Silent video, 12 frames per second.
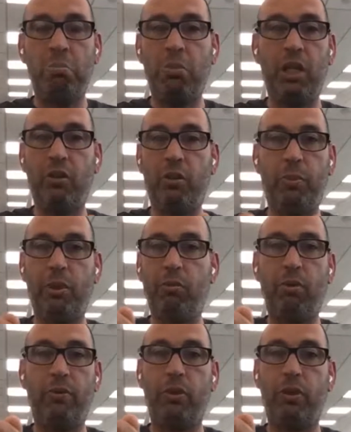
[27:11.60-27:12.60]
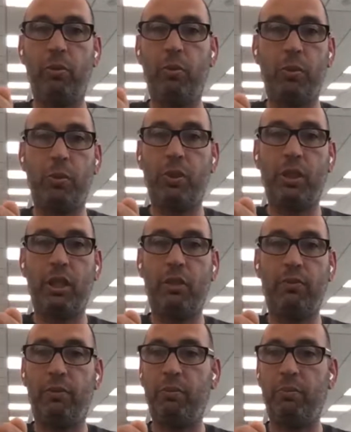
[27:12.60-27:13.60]
It could be a review that was
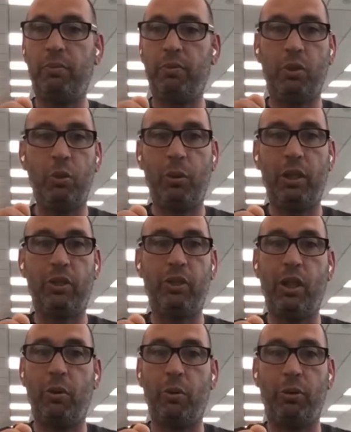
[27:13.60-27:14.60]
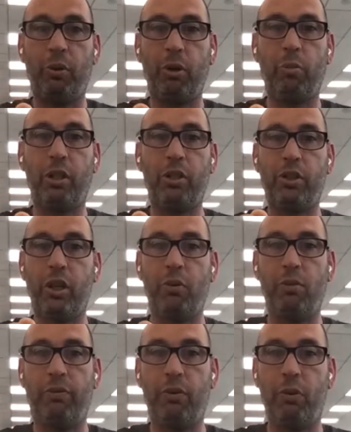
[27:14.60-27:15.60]
received 2 weeks ago or 3 weeks ago
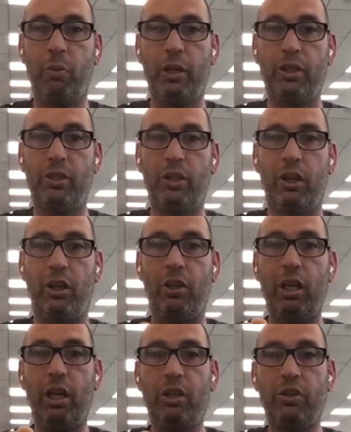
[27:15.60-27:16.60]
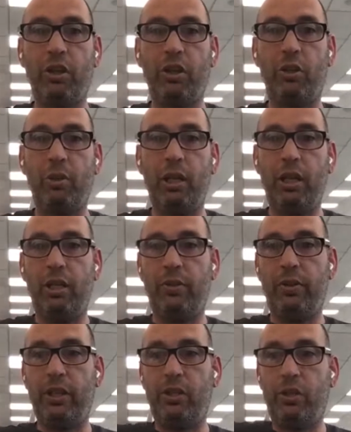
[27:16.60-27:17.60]
or 4 weeks ago. So
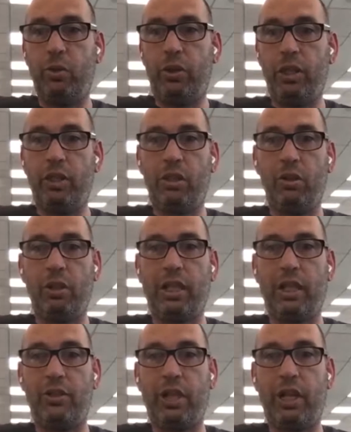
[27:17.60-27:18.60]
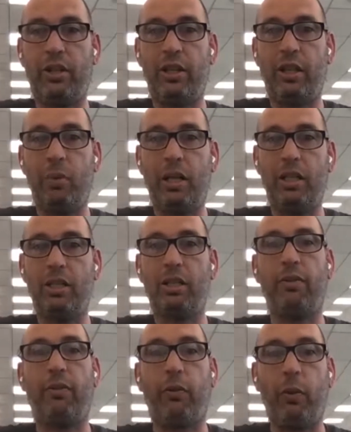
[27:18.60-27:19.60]
there's two things to look at, Jay, there. One is
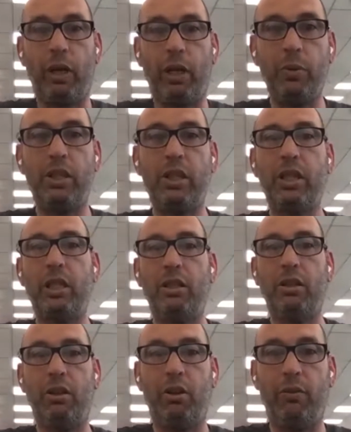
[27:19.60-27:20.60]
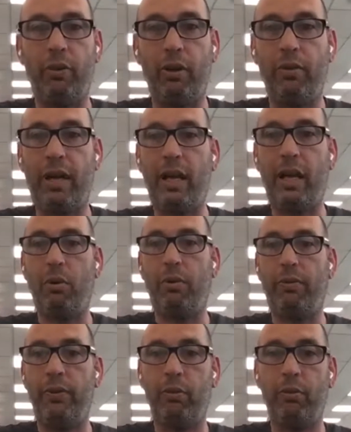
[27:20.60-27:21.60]
the frequency of how
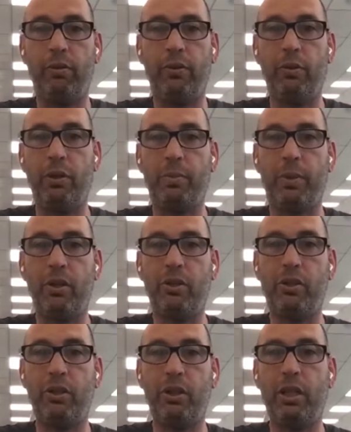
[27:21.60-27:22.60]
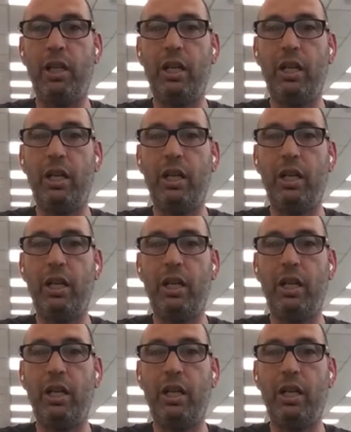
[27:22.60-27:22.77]
often the review is posted,